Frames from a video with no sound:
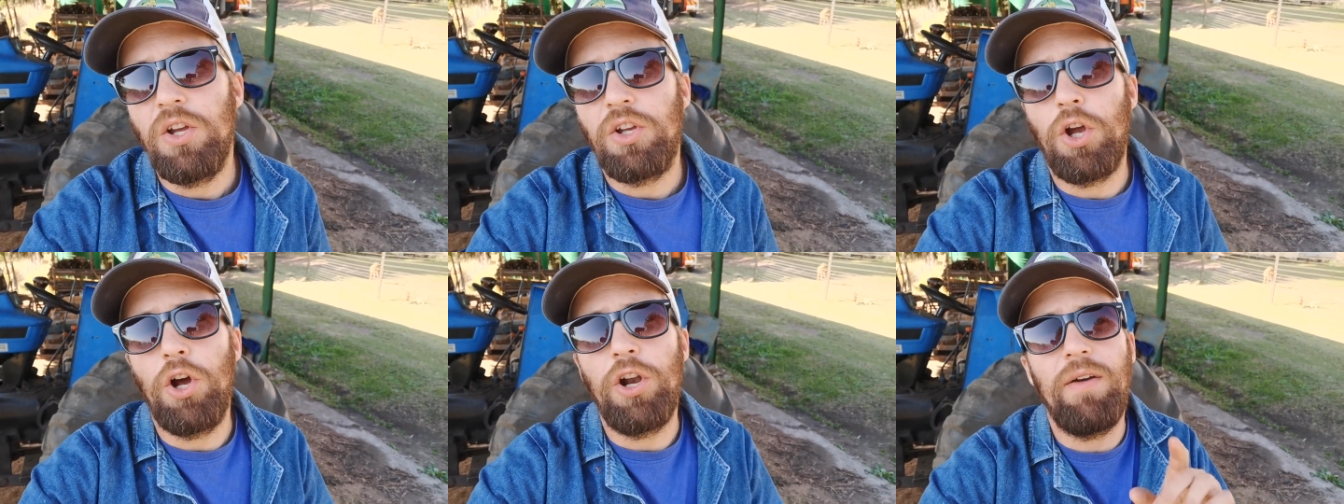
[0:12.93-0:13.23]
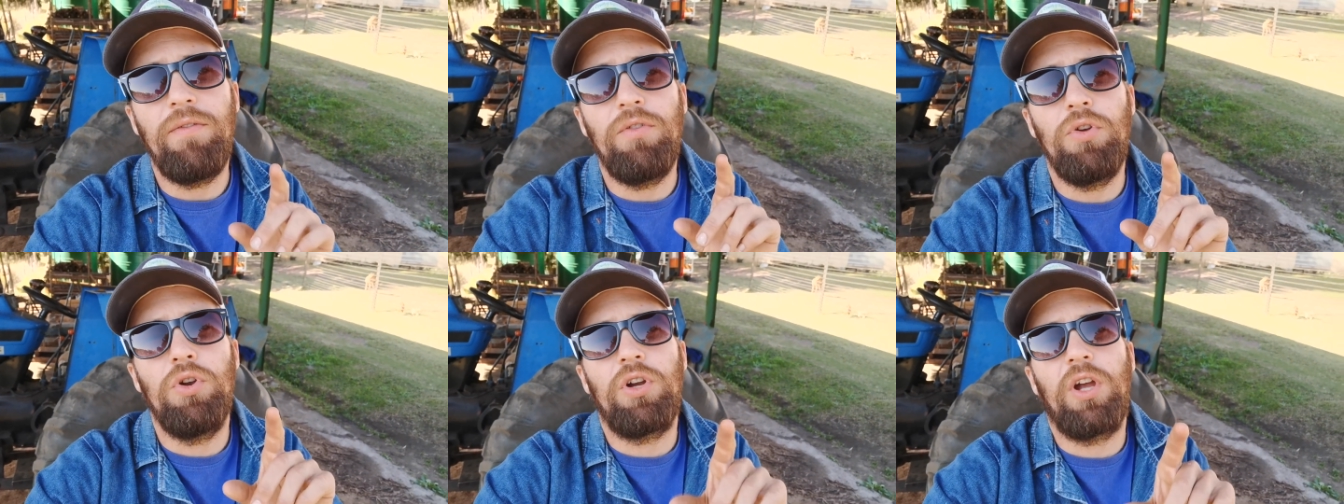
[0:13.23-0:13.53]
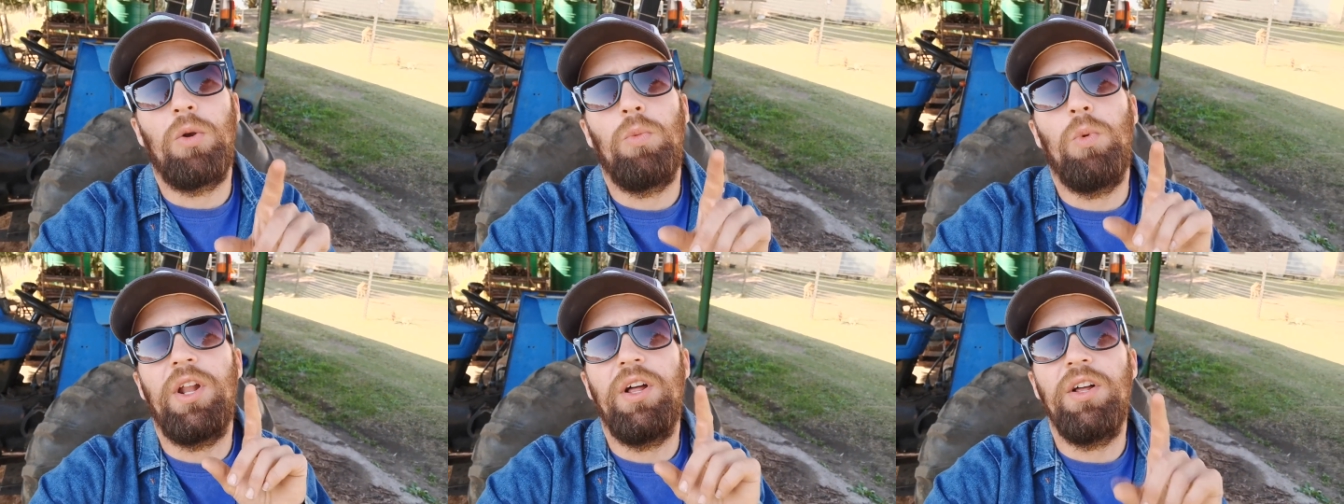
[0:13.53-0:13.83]
Go and have a
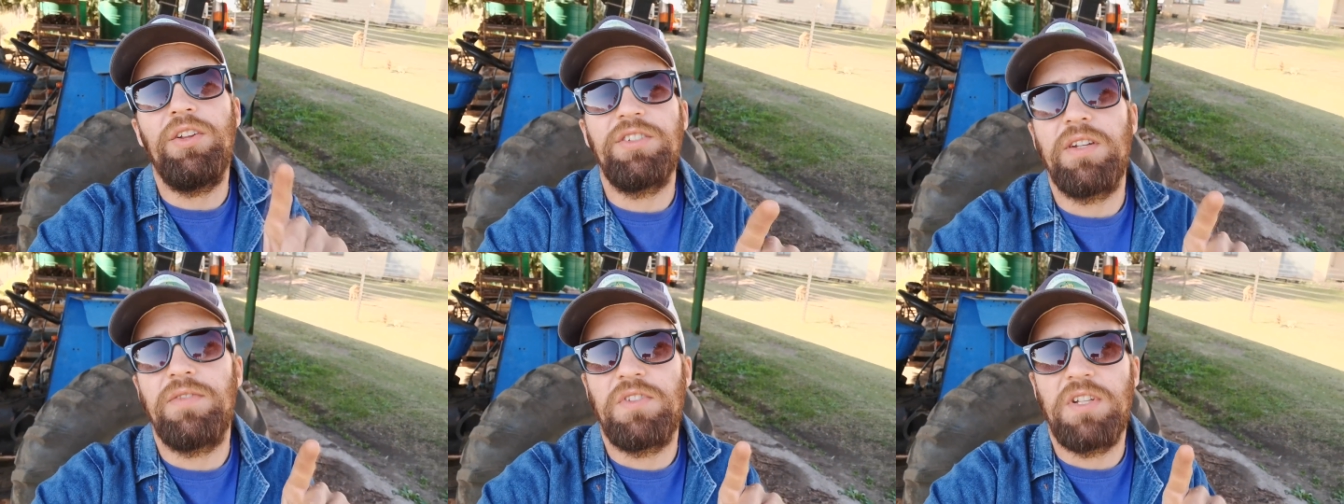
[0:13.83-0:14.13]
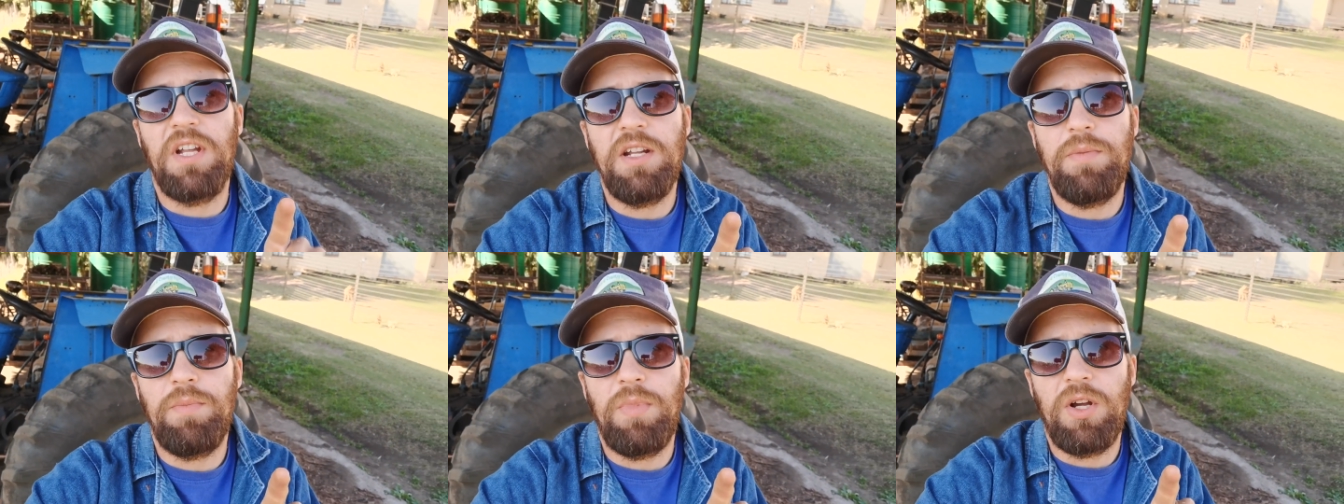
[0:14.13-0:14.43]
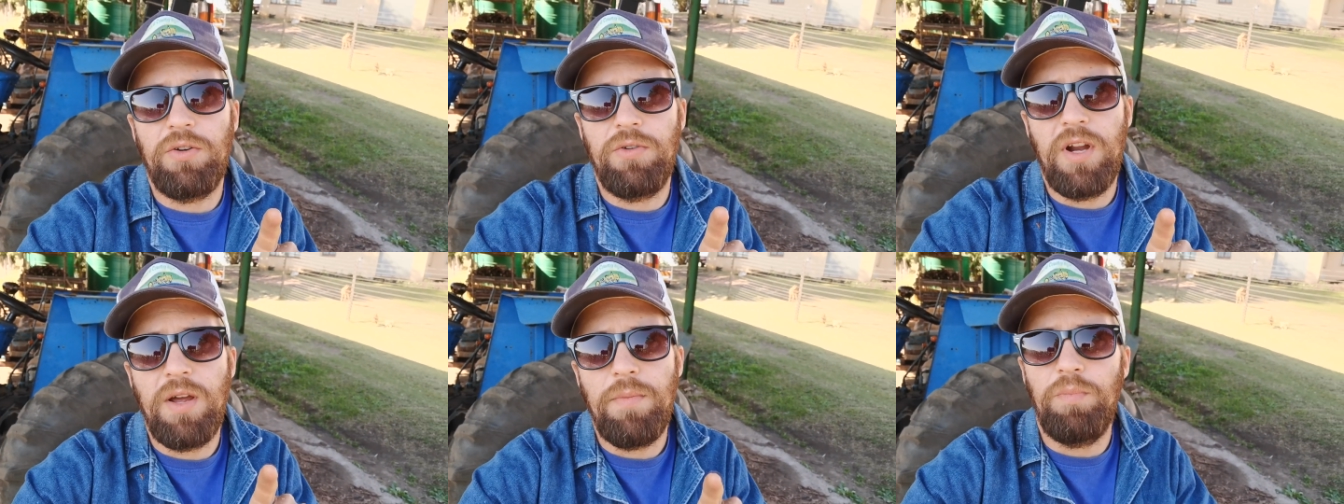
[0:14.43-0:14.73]
look at what else I've done
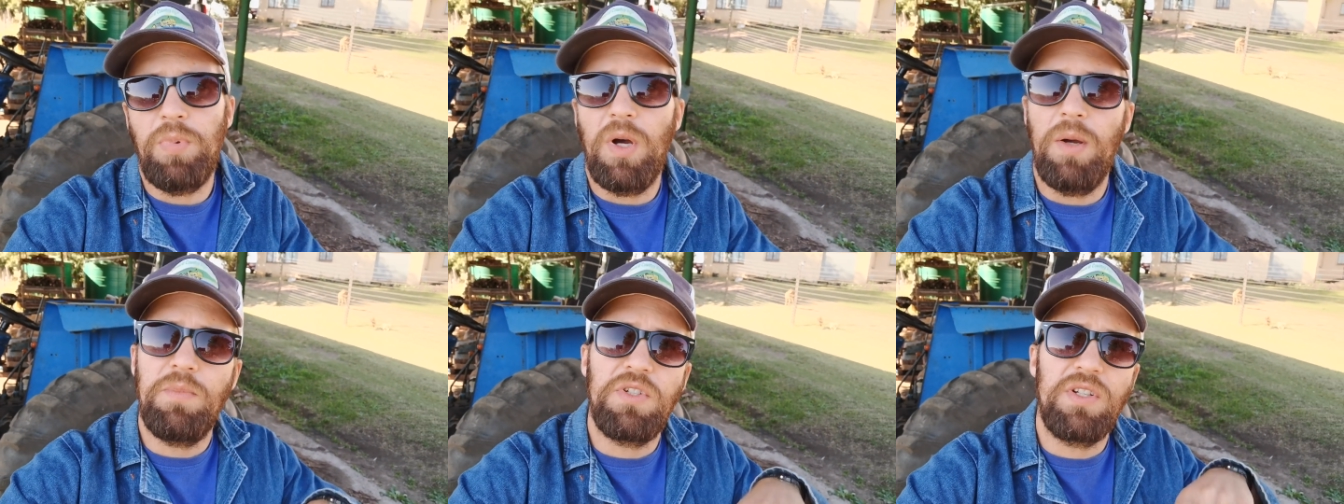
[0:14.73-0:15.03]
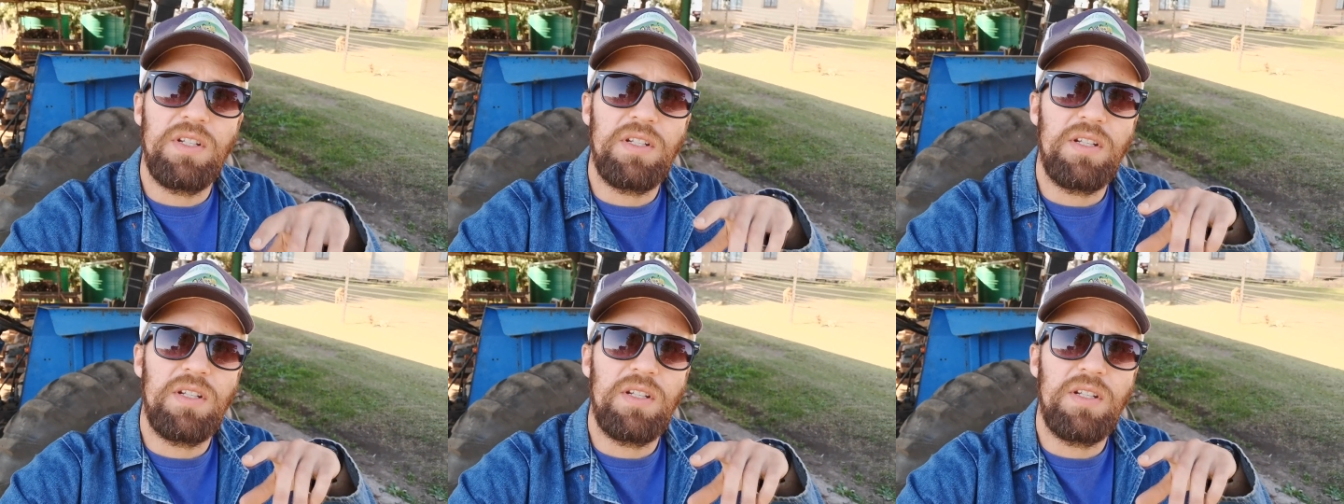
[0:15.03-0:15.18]
about ram pumps.